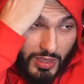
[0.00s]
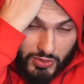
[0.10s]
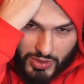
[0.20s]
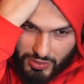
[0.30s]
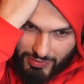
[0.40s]

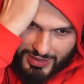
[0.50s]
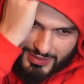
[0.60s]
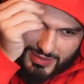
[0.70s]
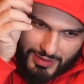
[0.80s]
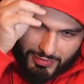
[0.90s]
You hear about
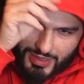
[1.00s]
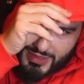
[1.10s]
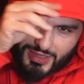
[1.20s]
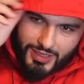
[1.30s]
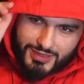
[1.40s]
this
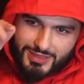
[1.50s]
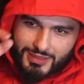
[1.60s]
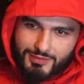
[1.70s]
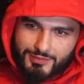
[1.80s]
Lady Hussey?